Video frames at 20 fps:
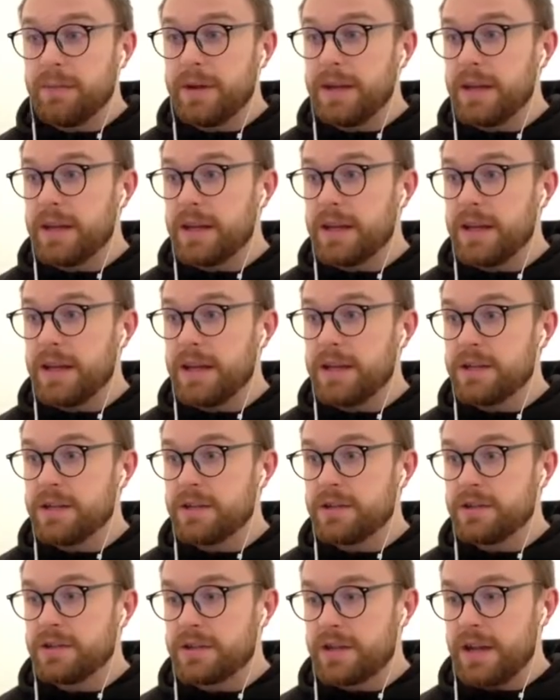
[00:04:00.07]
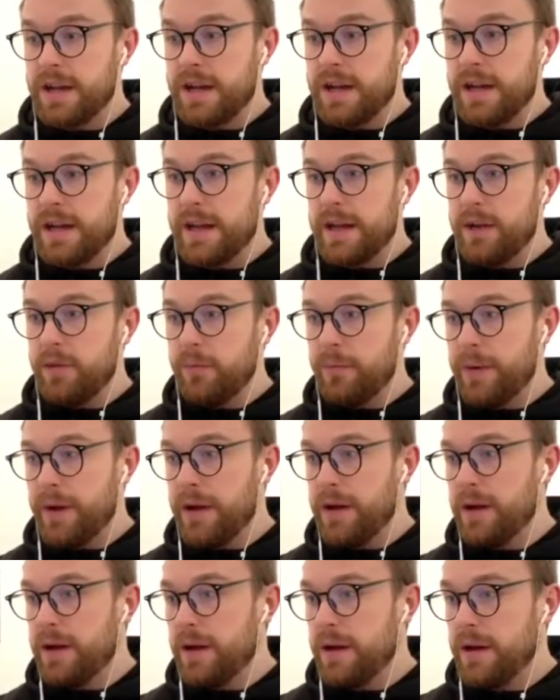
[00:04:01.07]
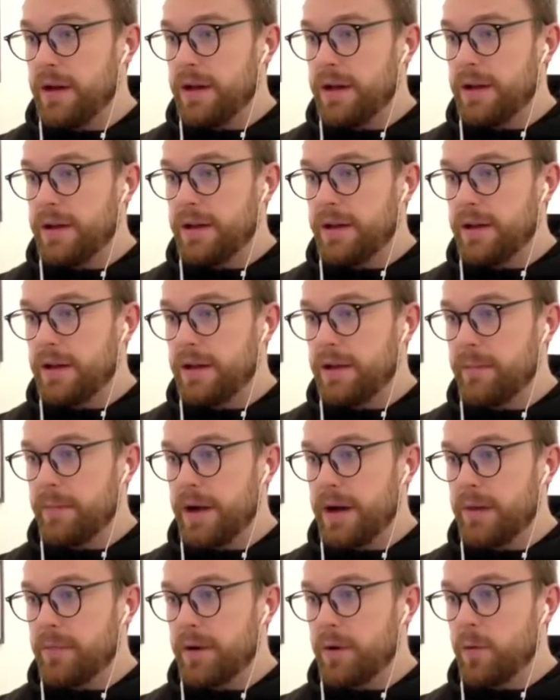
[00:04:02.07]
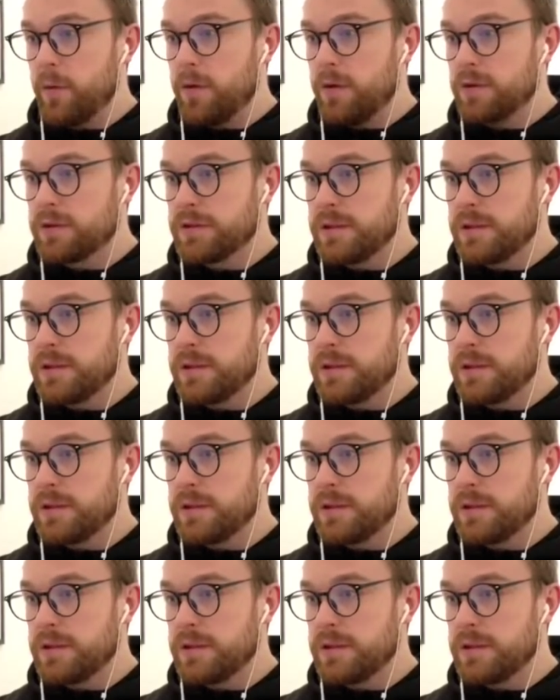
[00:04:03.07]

I can't just hide out behind my walls.